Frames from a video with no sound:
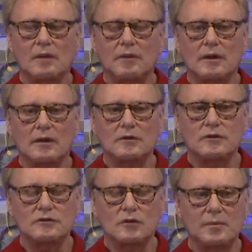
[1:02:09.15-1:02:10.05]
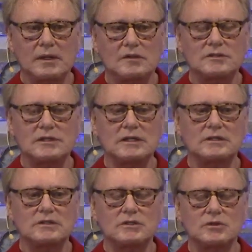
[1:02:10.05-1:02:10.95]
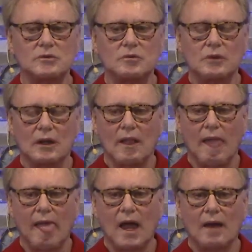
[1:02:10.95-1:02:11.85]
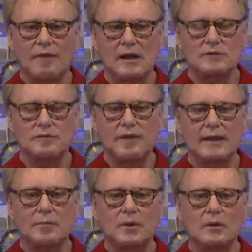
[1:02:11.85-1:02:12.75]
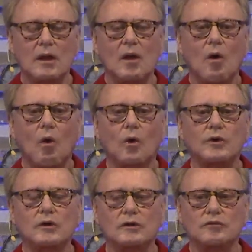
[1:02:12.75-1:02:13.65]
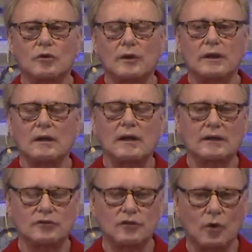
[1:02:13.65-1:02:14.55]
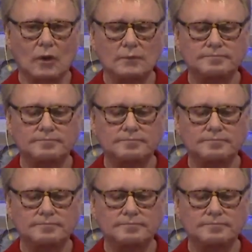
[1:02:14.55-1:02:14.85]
There is just so many seats that is available. Or you can join next door.